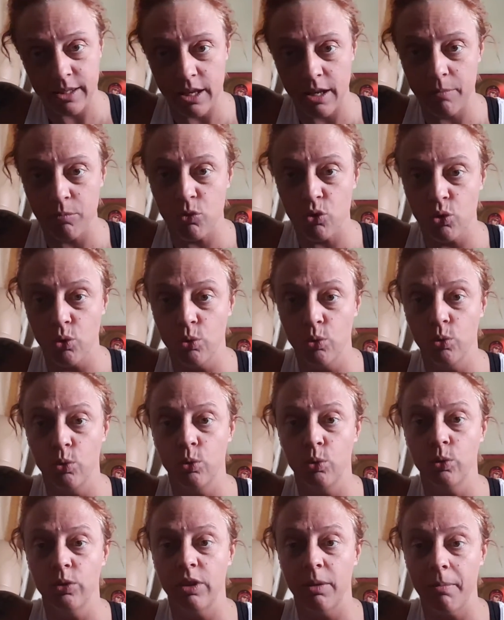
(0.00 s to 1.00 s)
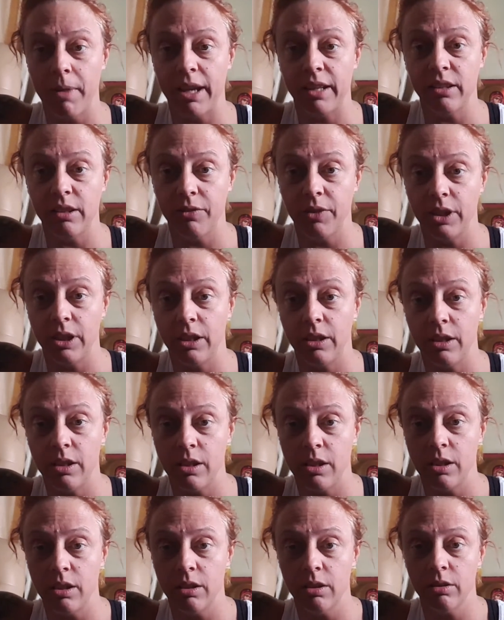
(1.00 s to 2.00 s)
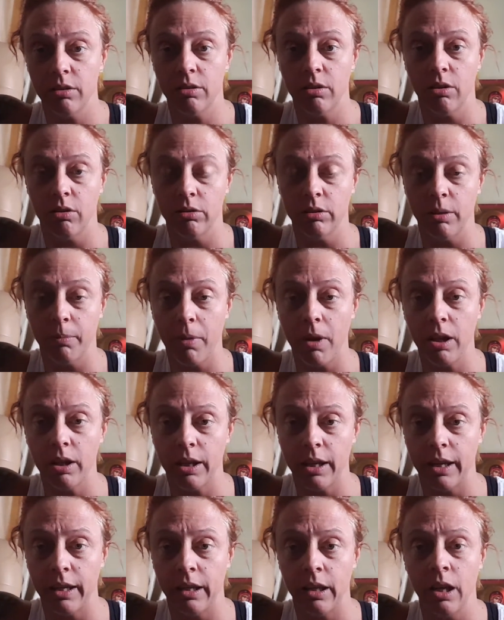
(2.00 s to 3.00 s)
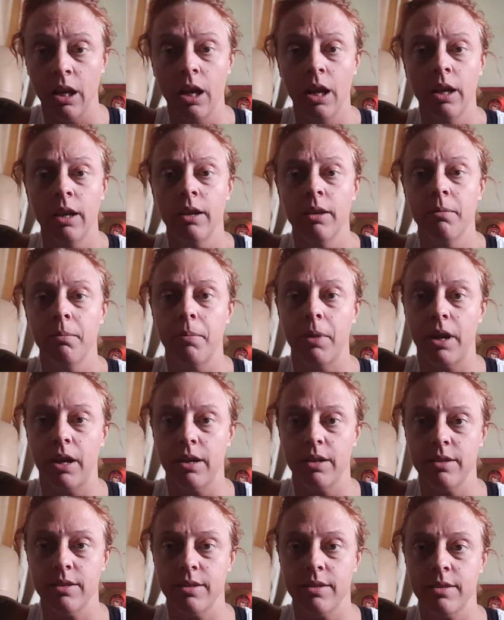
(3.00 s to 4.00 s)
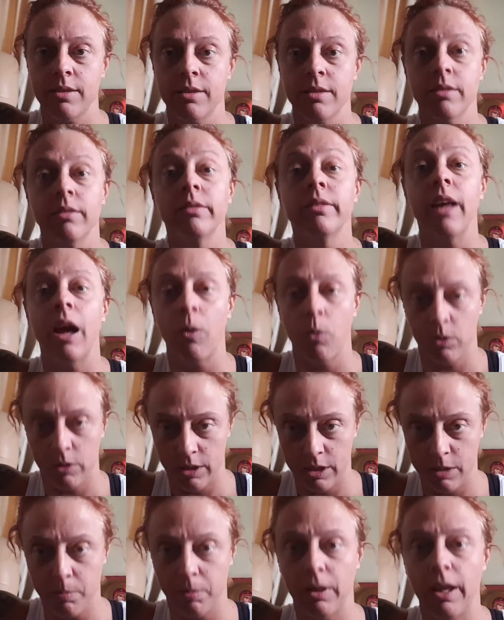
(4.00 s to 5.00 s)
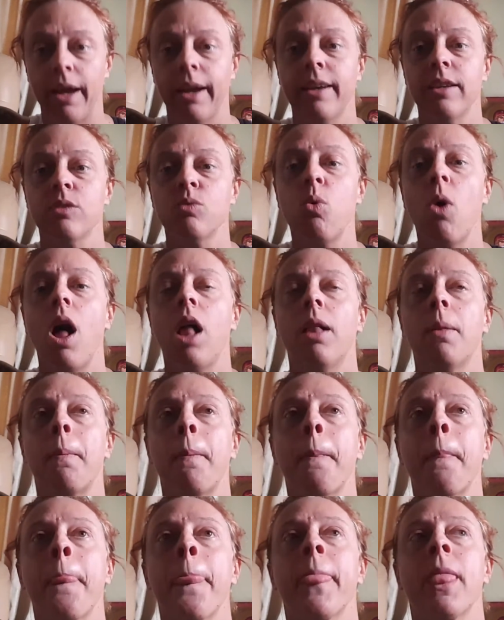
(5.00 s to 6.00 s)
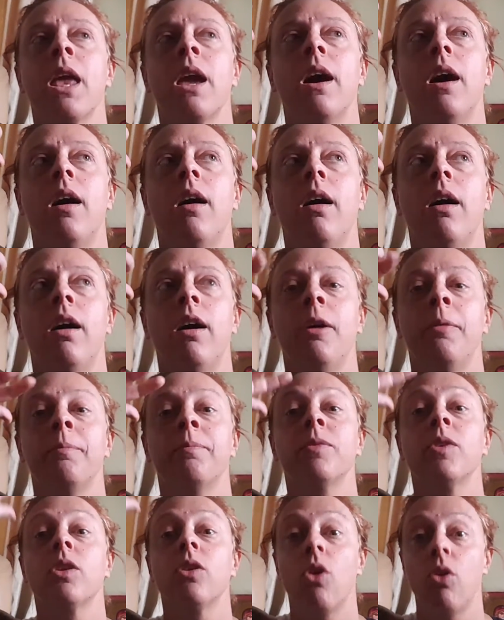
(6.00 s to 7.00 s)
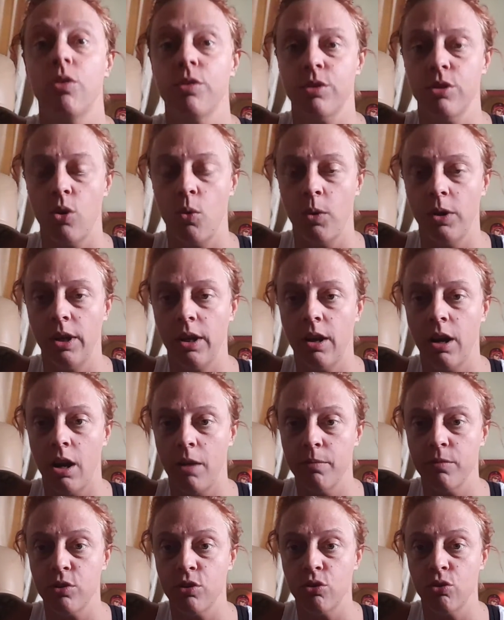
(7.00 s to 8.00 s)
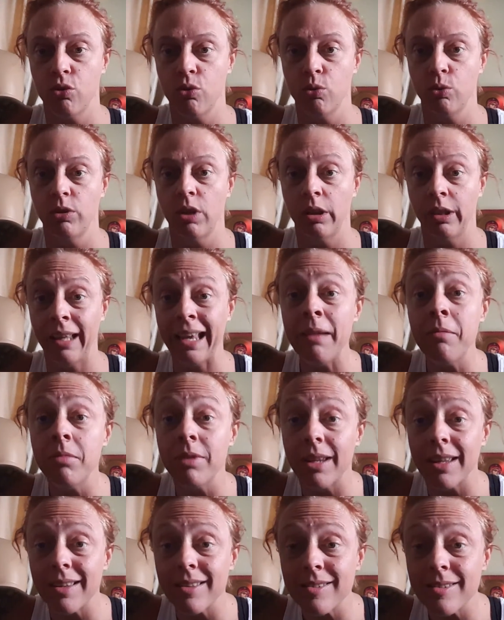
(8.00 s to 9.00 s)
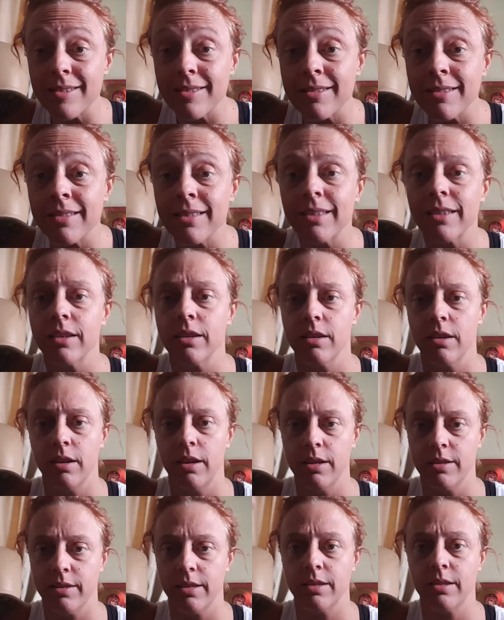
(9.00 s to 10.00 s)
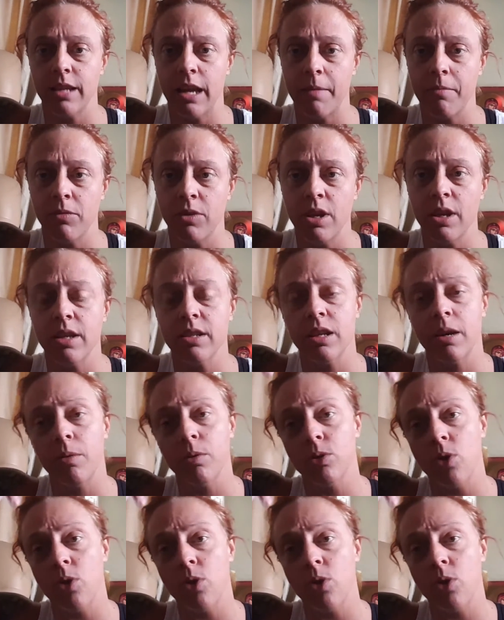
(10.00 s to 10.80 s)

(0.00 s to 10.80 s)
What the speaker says: him to the main divinity on the Balkan, because that one is black as well. Also, when it comes to the lameness, it's the same thing as I was